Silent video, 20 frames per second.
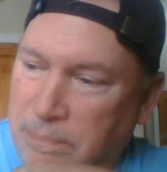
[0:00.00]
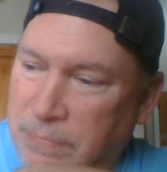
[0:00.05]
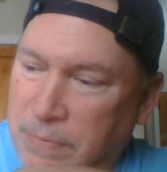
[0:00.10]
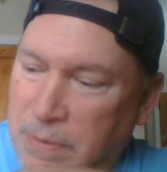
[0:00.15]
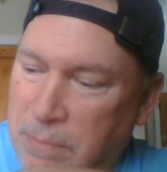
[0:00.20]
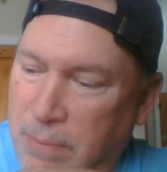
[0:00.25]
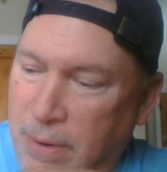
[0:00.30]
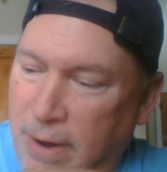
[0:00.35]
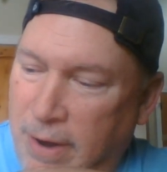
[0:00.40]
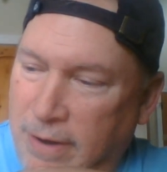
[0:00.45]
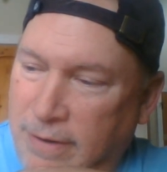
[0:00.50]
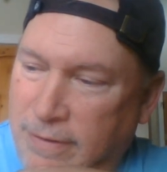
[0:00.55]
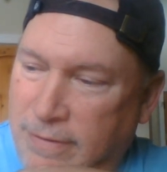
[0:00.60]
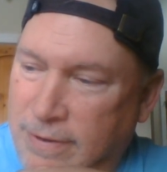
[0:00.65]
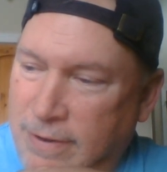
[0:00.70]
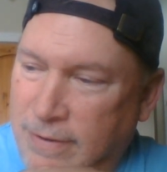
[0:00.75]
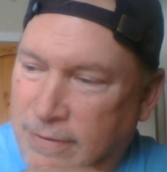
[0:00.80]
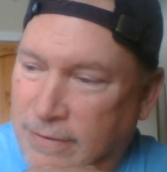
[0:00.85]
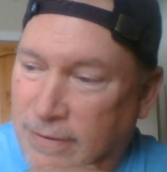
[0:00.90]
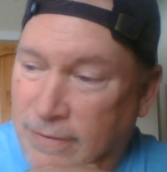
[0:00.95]
But
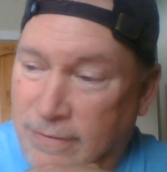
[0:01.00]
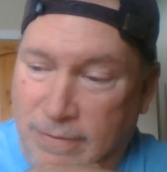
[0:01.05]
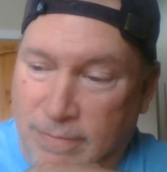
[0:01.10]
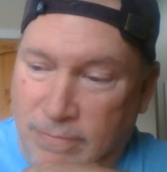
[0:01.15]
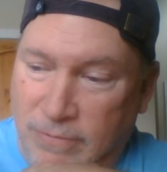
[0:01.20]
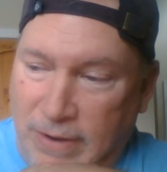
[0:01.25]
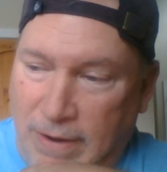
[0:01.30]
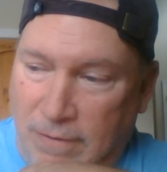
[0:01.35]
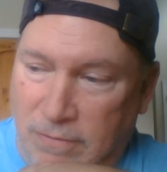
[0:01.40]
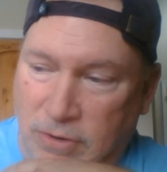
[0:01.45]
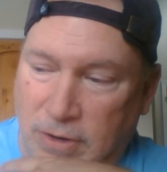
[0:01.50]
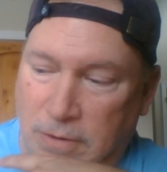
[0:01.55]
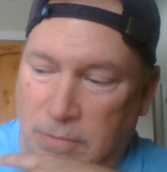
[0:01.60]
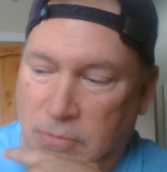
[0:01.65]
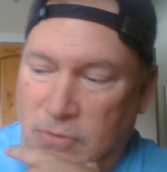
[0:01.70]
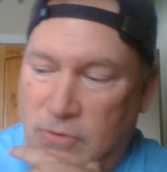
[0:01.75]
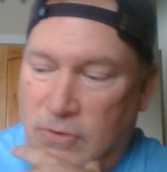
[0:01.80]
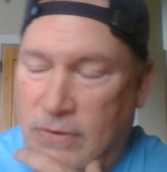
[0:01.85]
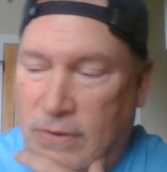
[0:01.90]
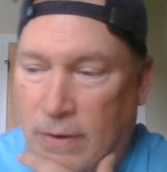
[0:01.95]
since Savage Kingdom
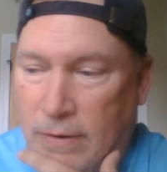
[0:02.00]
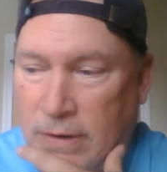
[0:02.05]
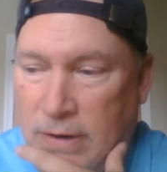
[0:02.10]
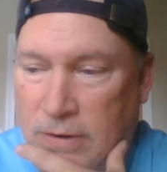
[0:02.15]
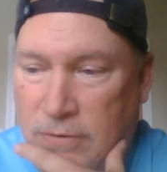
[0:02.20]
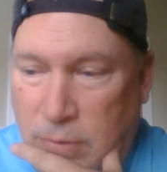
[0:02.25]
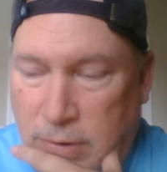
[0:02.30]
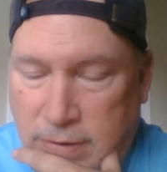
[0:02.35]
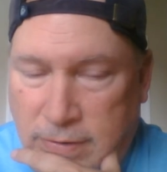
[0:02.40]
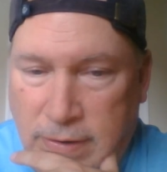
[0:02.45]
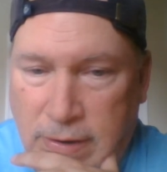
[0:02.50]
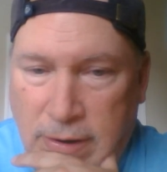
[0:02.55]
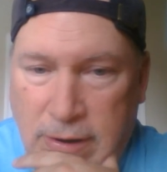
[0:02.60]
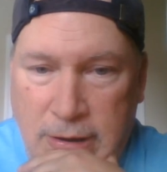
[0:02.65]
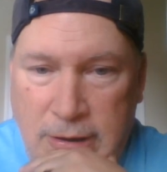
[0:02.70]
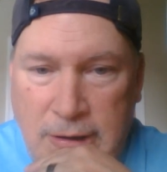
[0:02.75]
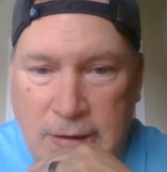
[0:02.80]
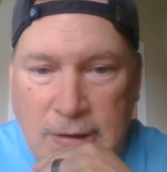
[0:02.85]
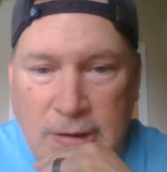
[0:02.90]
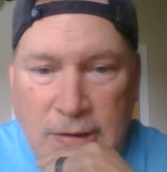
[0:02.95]
was just all D20s,
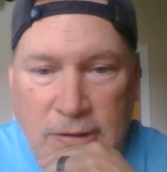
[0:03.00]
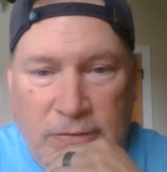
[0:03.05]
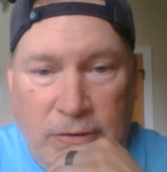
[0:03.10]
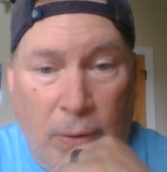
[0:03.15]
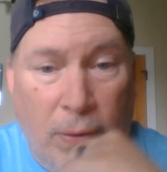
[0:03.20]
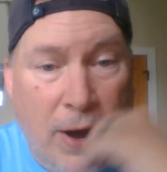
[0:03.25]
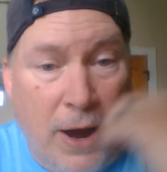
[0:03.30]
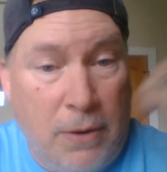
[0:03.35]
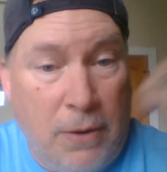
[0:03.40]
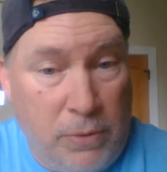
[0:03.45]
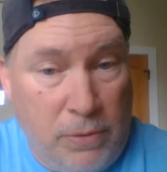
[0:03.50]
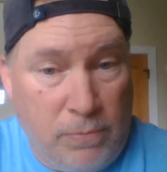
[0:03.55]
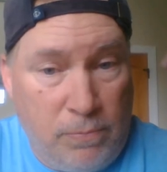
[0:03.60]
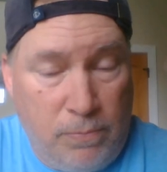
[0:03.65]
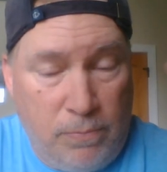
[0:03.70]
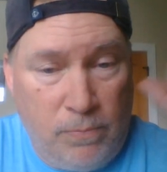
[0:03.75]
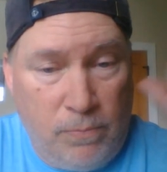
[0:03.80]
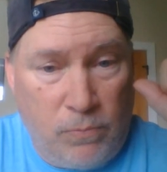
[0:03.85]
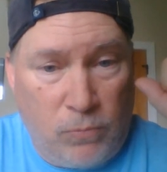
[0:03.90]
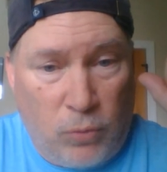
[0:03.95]
so I would
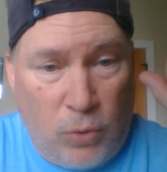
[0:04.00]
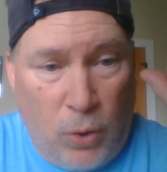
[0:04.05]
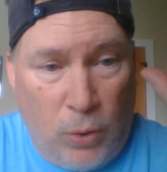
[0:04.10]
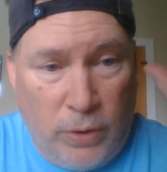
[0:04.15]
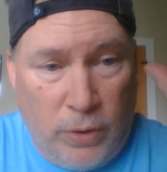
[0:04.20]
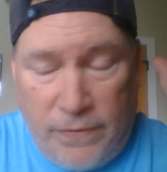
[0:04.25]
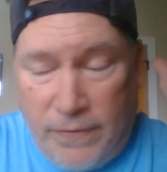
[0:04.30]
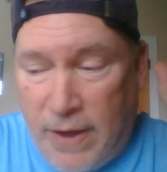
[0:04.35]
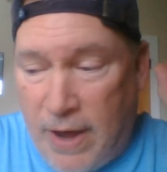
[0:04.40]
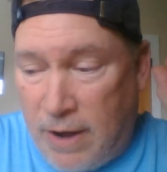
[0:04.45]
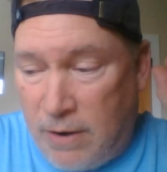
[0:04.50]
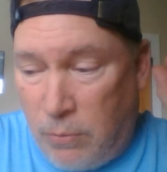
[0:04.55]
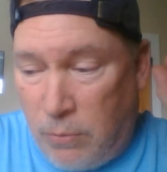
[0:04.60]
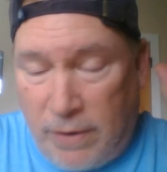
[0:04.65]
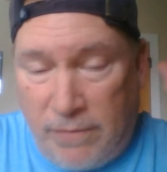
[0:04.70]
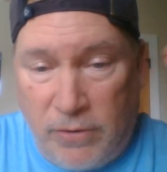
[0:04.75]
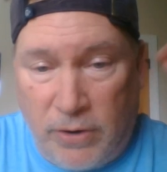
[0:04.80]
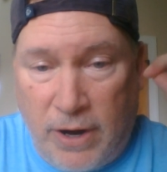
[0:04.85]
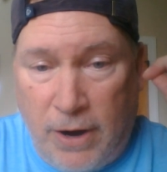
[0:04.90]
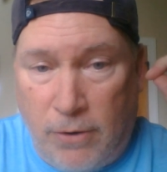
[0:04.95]
roll on that, and
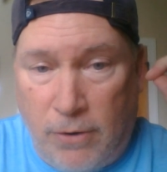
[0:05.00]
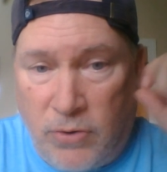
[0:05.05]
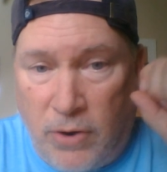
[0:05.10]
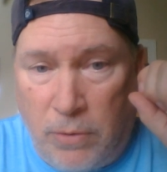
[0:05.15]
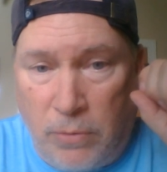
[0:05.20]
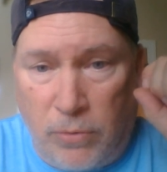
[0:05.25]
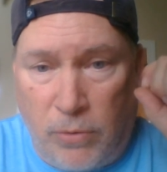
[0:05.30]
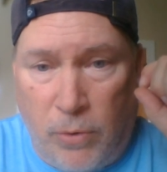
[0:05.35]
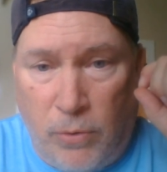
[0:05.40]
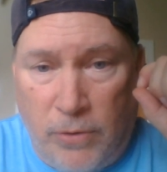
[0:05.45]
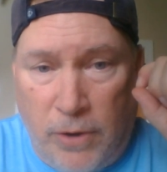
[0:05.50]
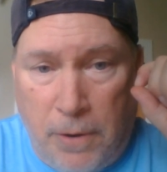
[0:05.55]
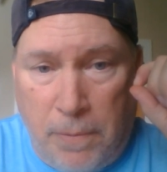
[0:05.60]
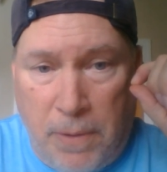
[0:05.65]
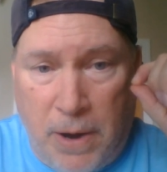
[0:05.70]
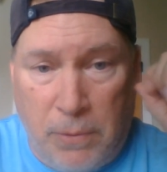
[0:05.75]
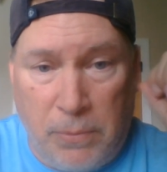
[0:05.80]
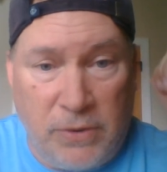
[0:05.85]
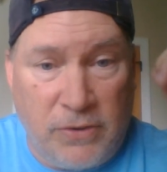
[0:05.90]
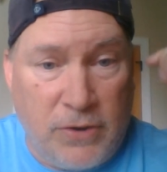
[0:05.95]
whatever character I would roll up,
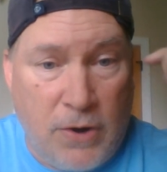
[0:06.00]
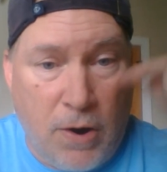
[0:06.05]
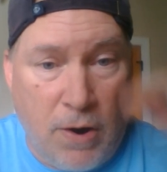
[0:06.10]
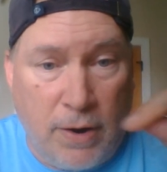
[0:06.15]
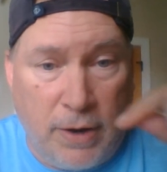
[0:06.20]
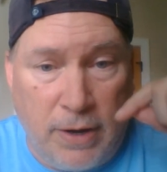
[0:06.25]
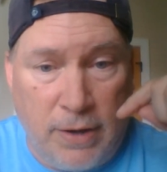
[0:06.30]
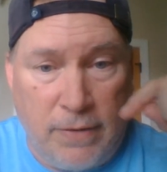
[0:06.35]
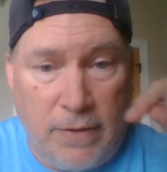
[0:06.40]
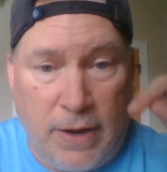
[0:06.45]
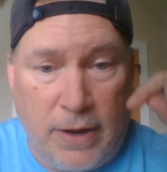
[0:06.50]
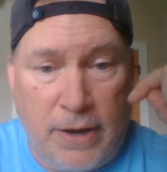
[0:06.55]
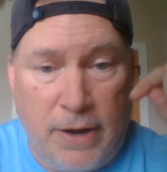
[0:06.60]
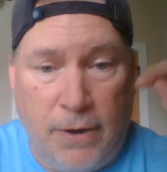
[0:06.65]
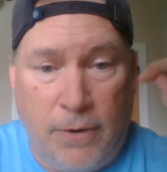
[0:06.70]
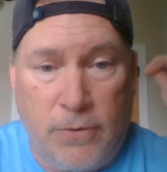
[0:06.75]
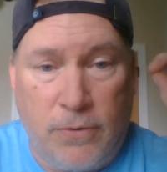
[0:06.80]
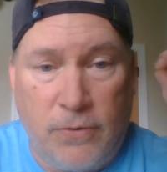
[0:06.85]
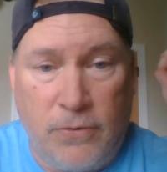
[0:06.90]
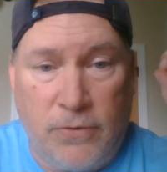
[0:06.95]
I would target that
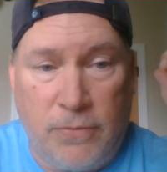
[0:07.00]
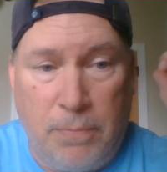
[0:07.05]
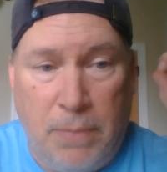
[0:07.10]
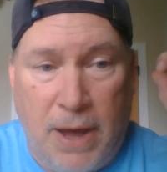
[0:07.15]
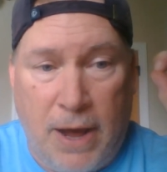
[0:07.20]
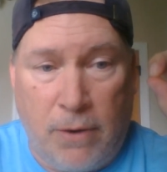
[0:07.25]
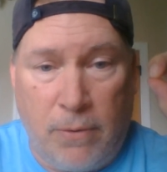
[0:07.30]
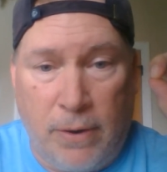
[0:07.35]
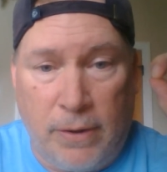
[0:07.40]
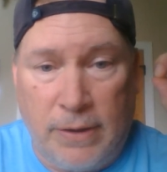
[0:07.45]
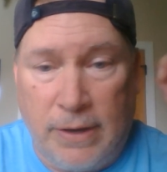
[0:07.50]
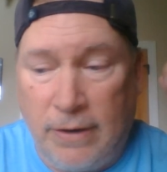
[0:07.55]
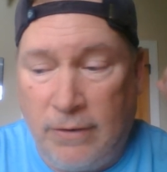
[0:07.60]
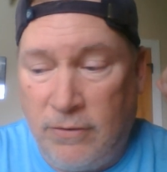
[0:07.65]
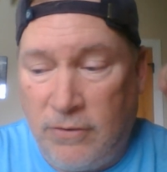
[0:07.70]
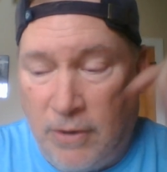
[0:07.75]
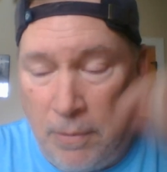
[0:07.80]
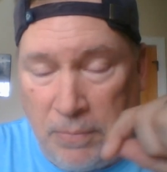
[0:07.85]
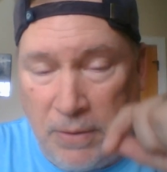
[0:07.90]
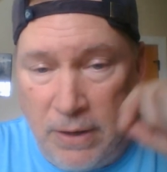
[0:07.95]
character's background, like
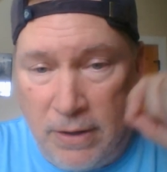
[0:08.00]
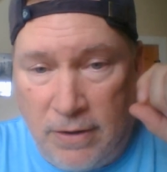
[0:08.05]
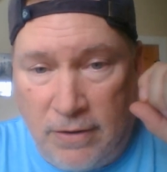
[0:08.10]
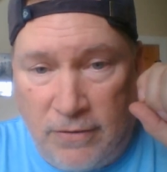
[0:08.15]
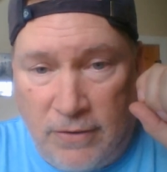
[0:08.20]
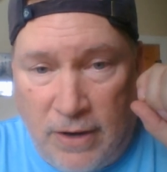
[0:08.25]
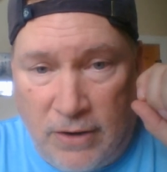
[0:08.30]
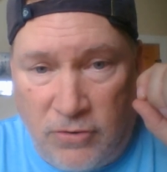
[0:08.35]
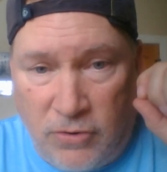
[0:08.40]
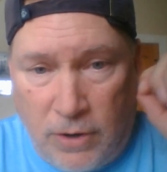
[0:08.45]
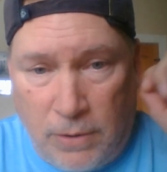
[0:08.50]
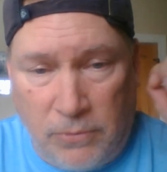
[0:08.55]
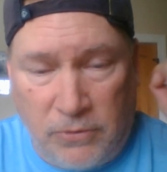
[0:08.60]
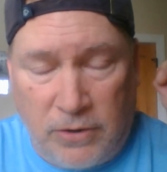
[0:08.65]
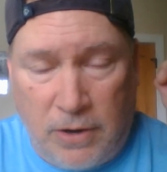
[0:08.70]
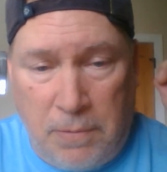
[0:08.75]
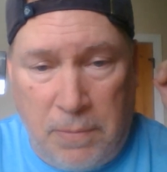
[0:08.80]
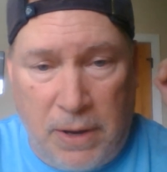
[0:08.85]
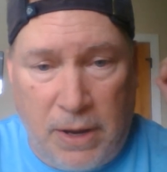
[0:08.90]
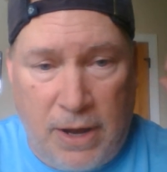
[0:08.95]
something in the session I was
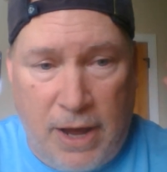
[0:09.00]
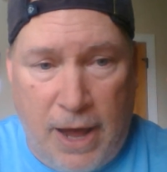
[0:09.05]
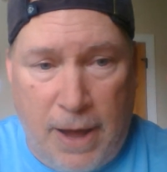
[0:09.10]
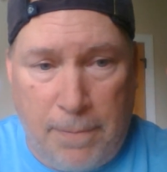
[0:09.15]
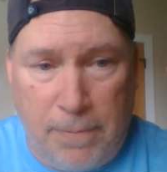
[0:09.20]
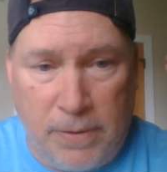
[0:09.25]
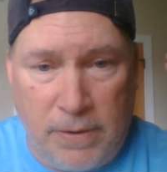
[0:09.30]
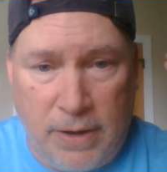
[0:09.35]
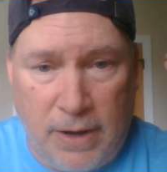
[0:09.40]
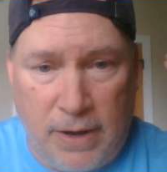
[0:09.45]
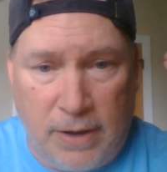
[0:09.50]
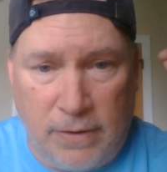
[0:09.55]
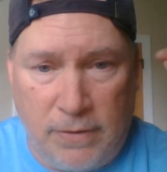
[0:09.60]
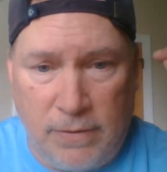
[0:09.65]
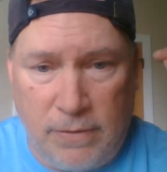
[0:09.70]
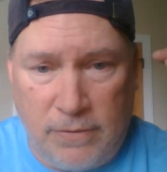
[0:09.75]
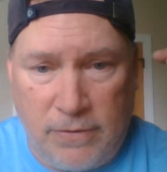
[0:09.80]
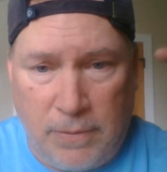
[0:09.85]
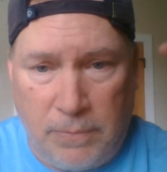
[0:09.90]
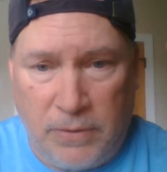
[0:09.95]
going to make happen that had
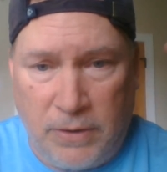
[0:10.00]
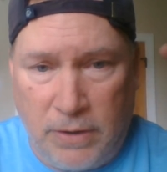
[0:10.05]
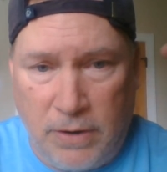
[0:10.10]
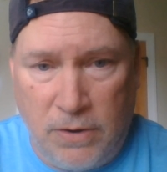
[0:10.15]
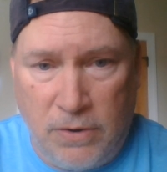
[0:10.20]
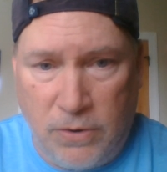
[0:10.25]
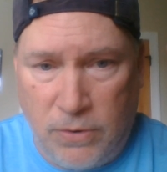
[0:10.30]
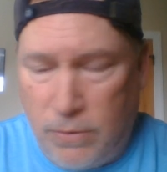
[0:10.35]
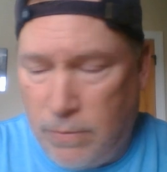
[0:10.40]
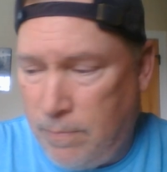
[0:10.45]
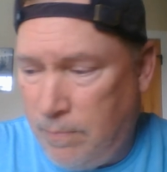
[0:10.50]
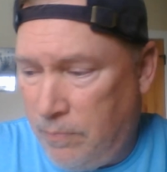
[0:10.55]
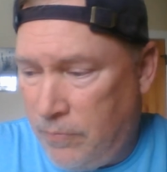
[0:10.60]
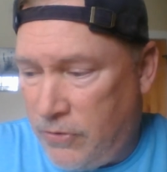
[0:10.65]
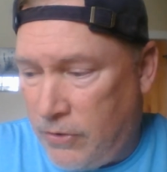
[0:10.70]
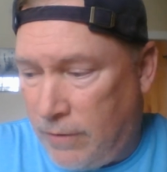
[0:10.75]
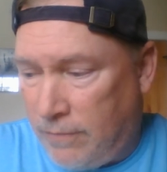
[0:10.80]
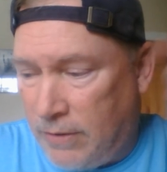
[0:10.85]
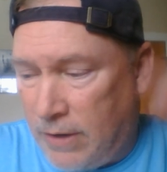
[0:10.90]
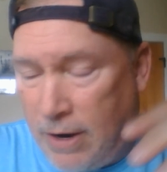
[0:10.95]
something to do.
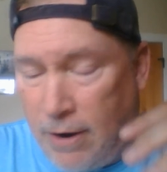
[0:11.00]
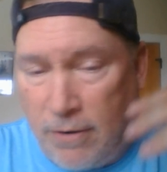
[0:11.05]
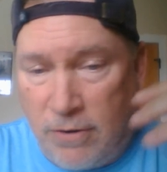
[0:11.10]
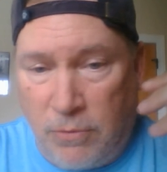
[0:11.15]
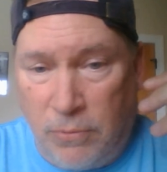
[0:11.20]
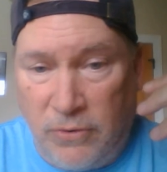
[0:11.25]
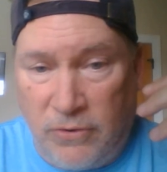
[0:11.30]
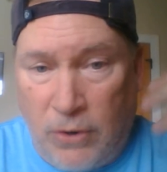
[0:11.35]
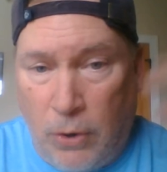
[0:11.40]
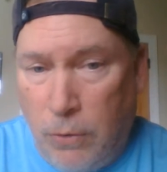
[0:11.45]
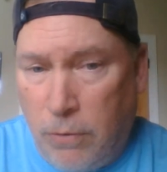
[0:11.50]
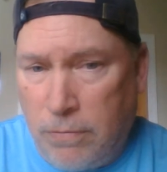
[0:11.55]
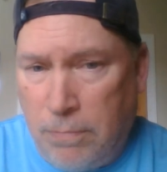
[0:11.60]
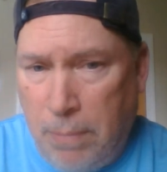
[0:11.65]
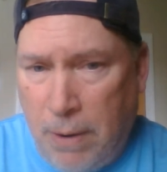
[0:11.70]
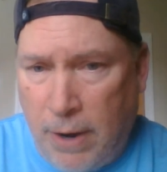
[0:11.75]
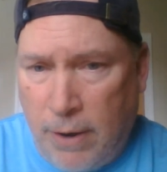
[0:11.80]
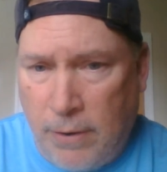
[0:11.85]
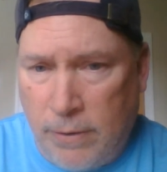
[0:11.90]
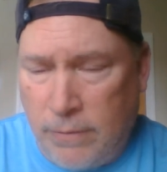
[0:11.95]
So if the character was
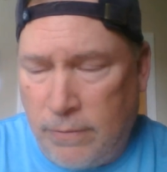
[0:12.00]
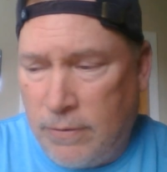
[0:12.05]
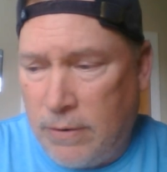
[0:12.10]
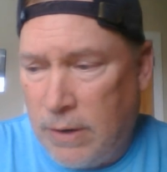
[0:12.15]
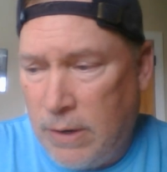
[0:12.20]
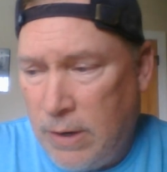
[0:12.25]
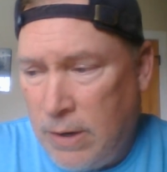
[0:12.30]
oathbound,